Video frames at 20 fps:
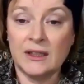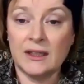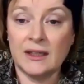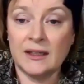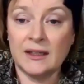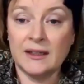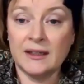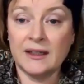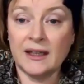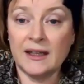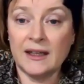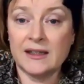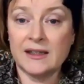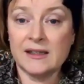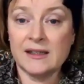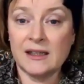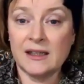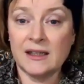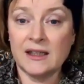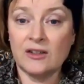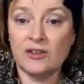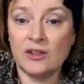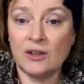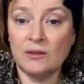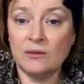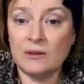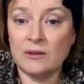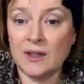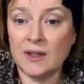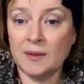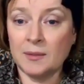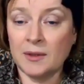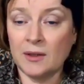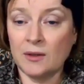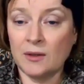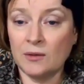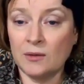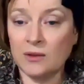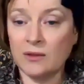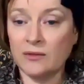And again, it's like, don't grab
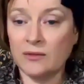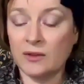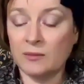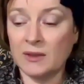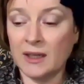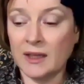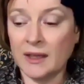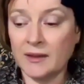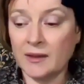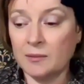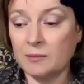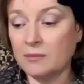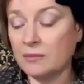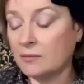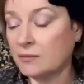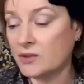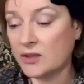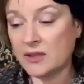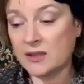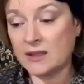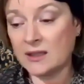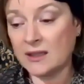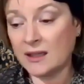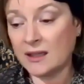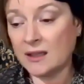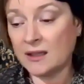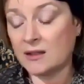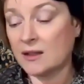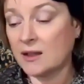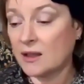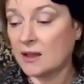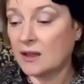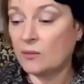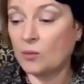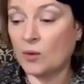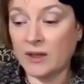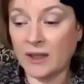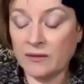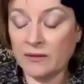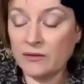hold of them. Let them, just let it,
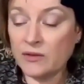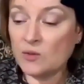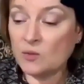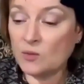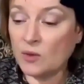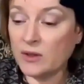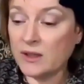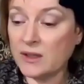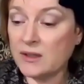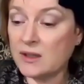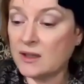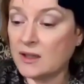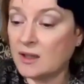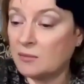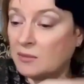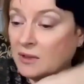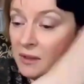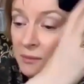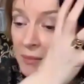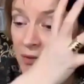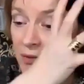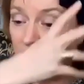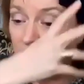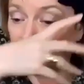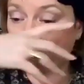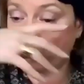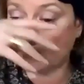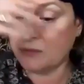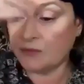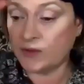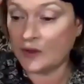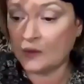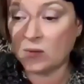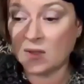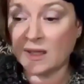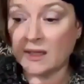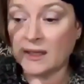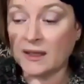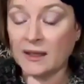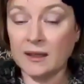whatever's wanting to come up and drift
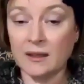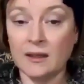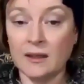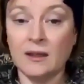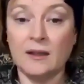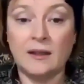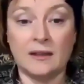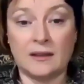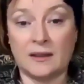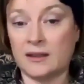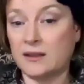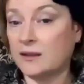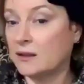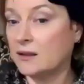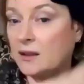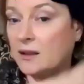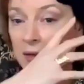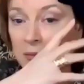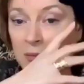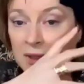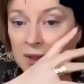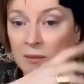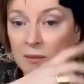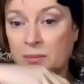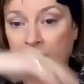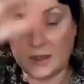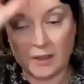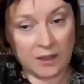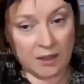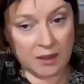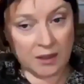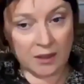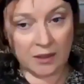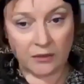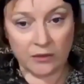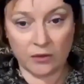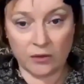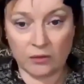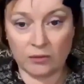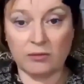away, let it come up
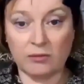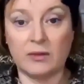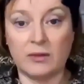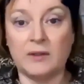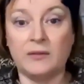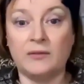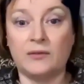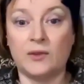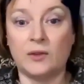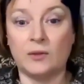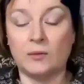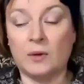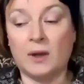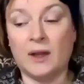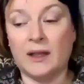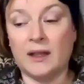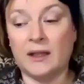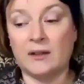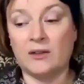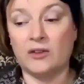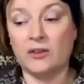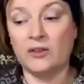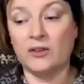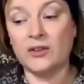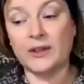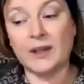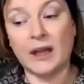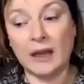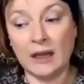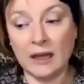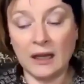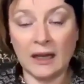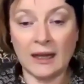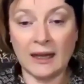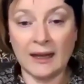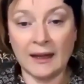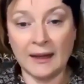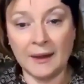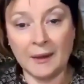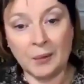and drift away. Just
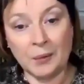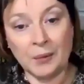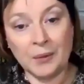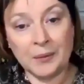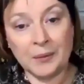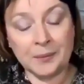allow.